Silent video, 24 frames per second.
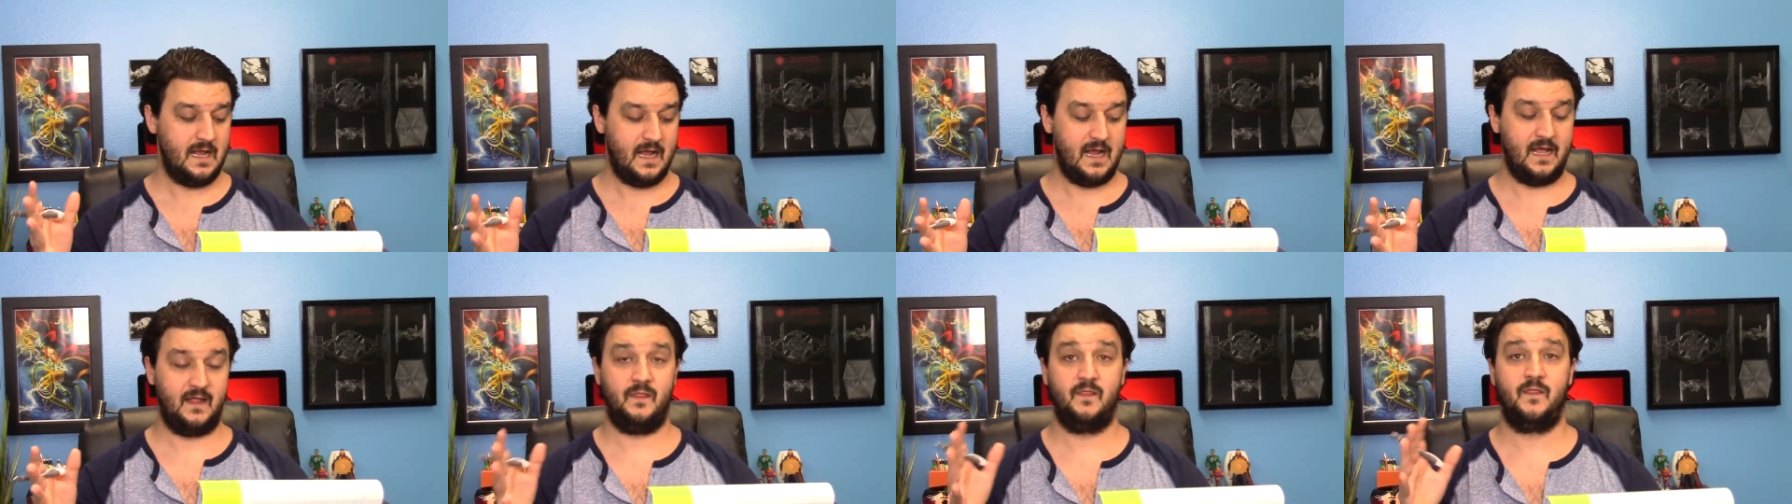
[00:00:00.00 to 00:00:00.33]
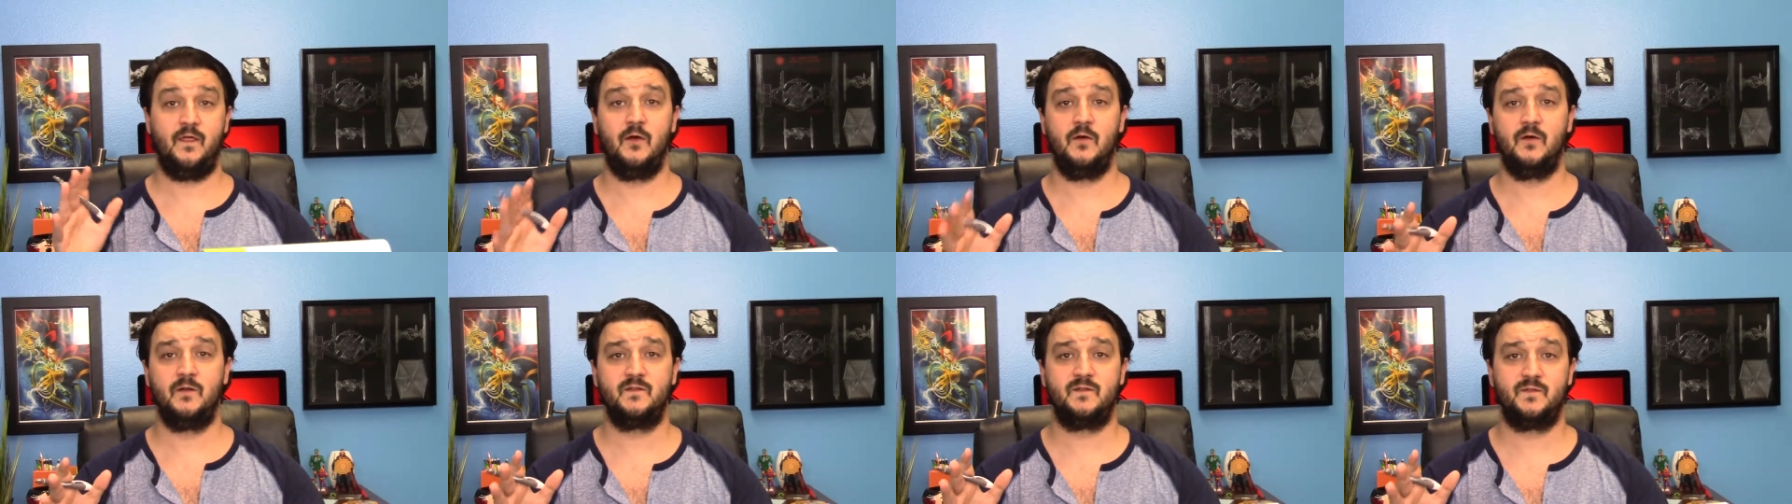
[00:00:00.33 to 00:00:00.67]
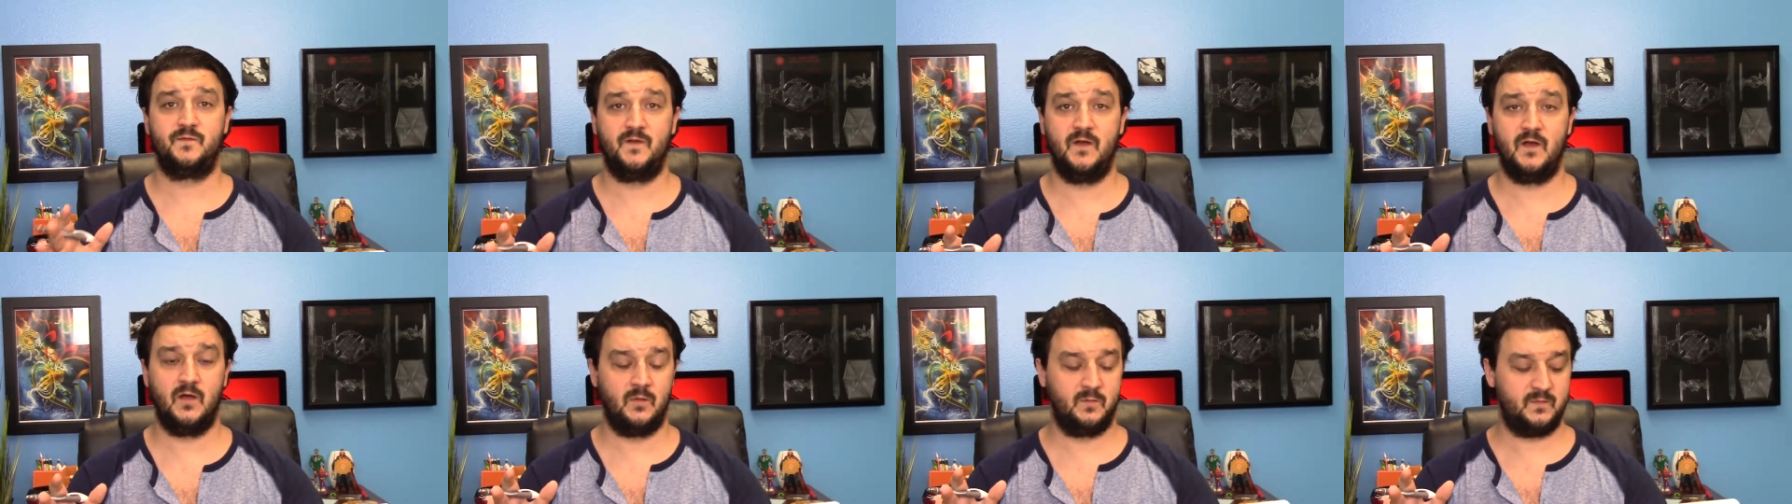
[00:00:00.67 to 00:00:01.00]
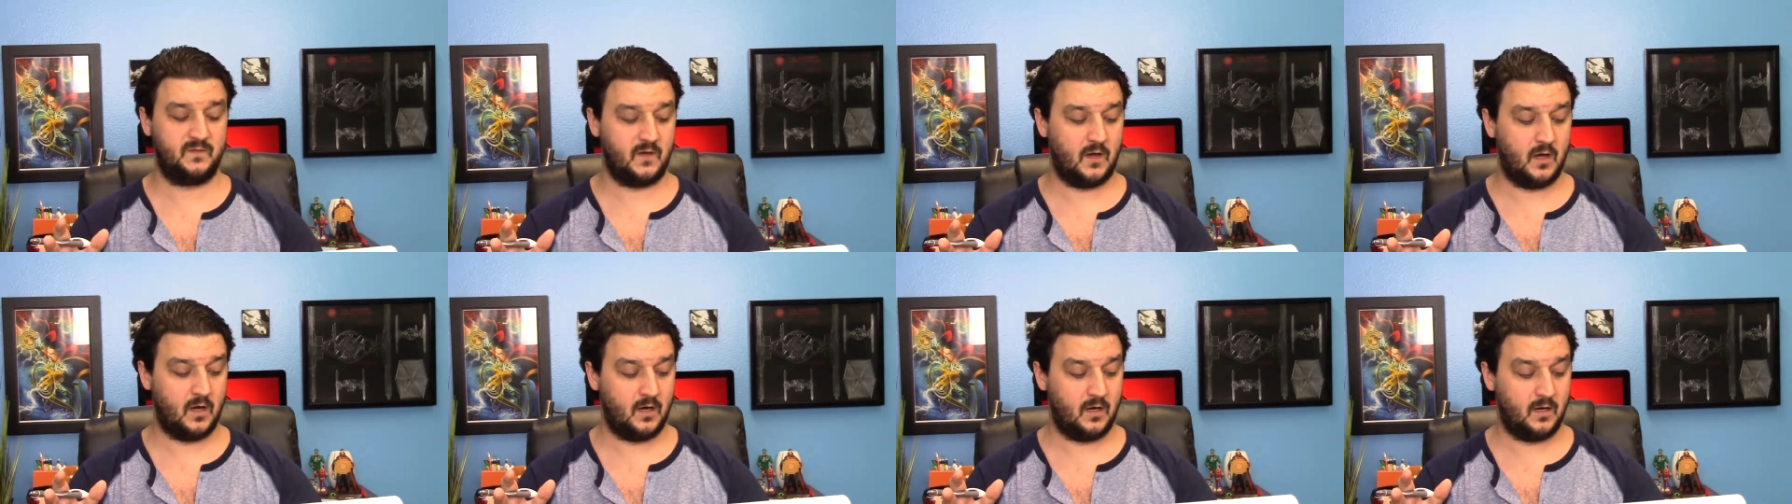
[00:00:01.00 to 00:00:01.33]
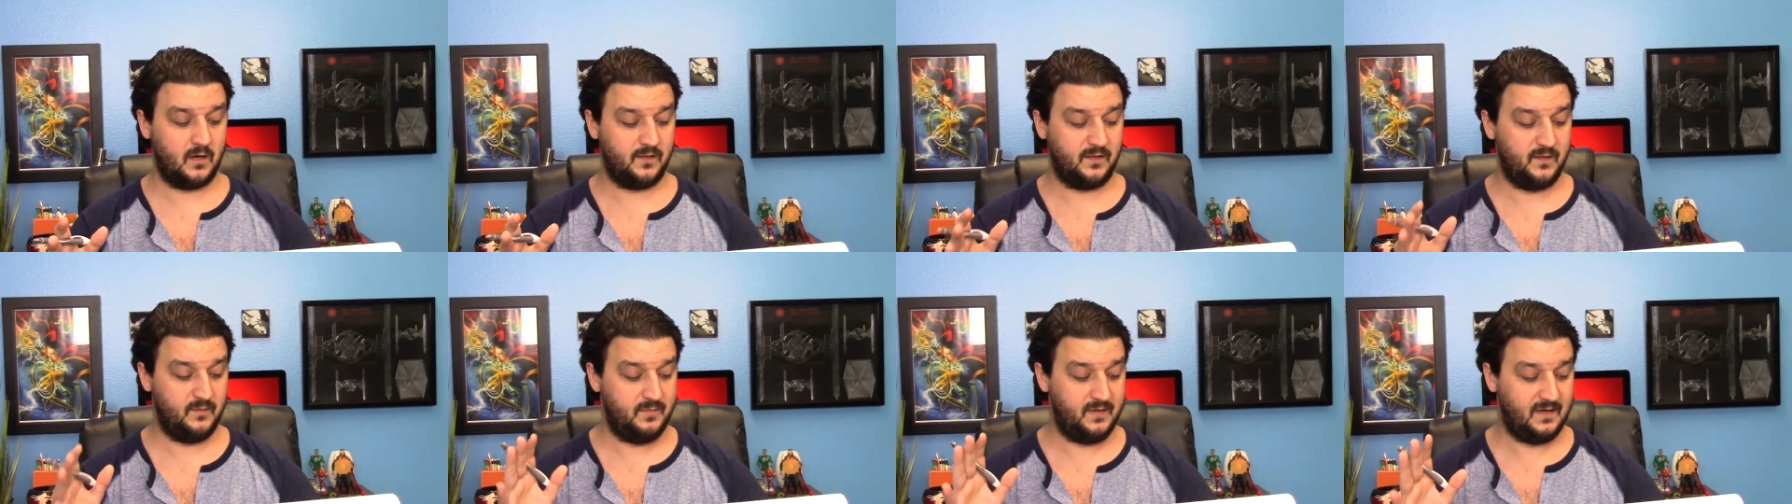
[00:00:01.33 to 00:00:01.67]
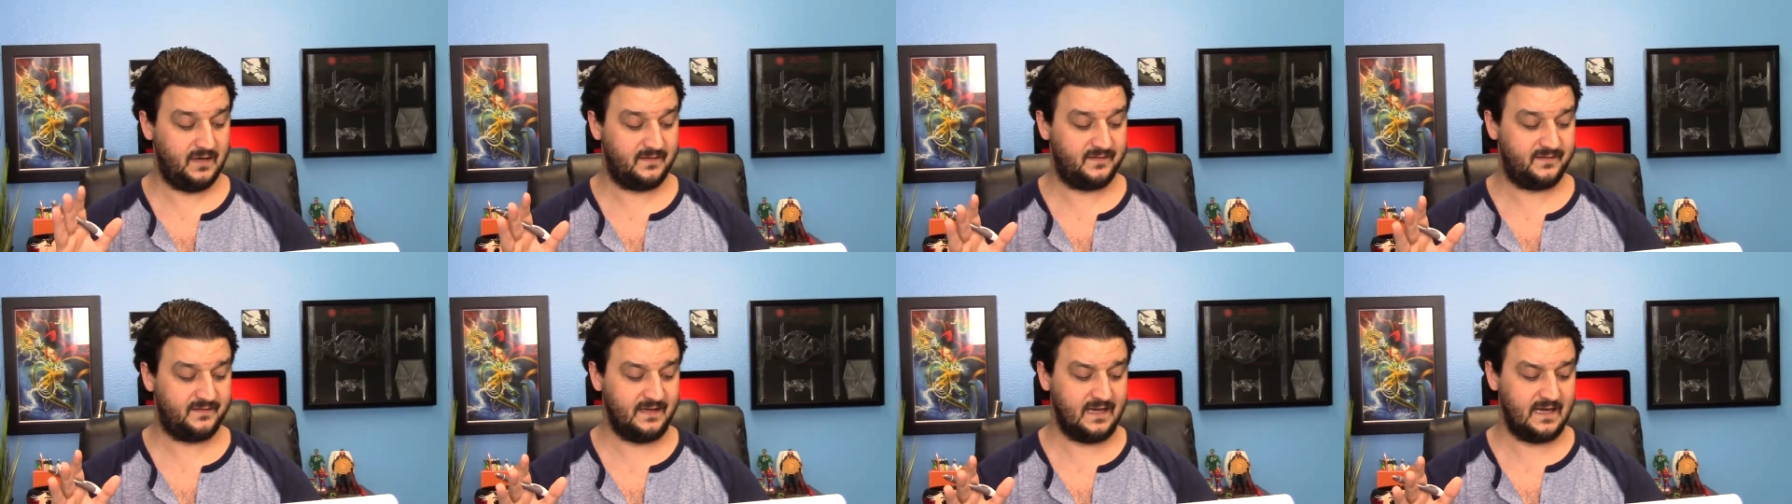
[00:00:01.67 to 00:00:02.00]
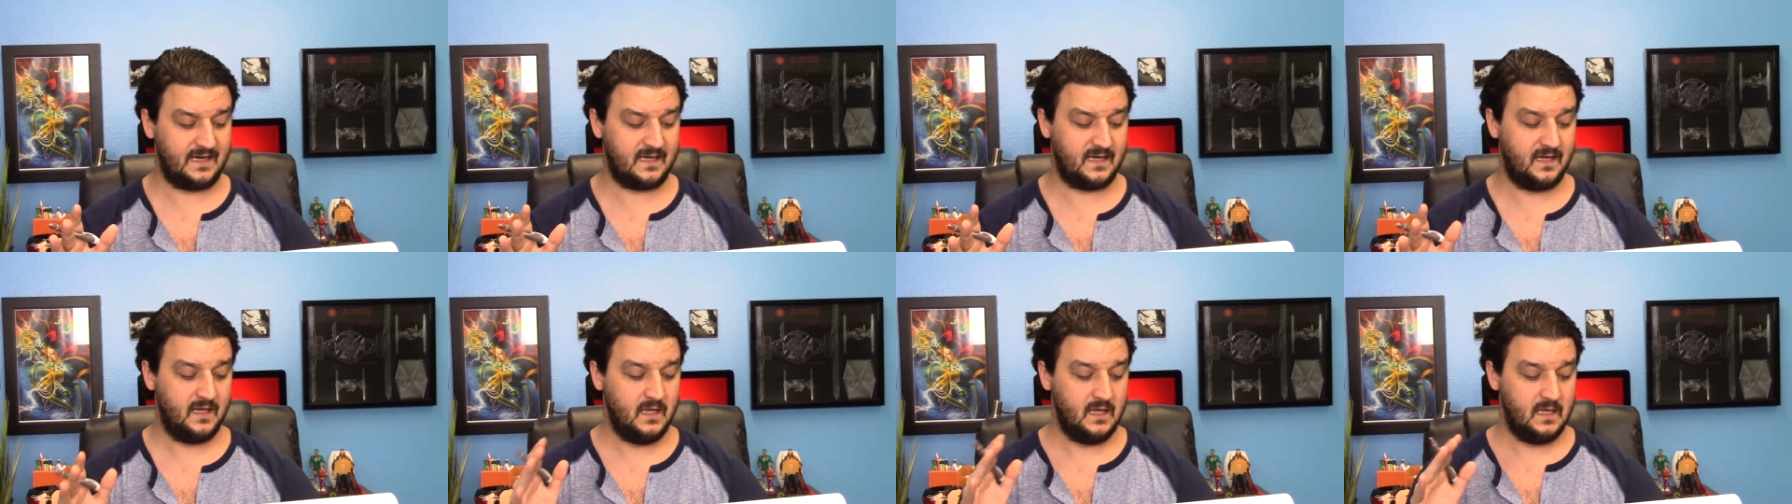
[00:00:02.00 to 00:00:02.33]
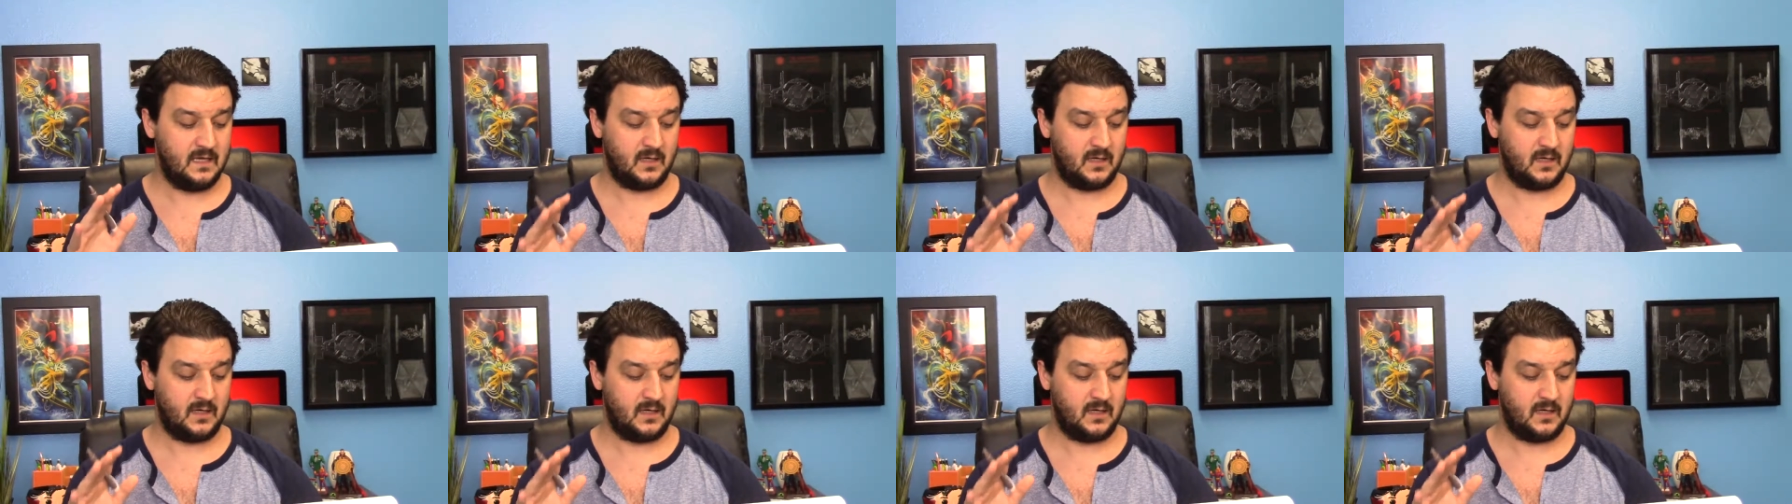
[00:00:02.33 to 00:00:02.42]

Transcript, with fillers: And those films are The Big Sick,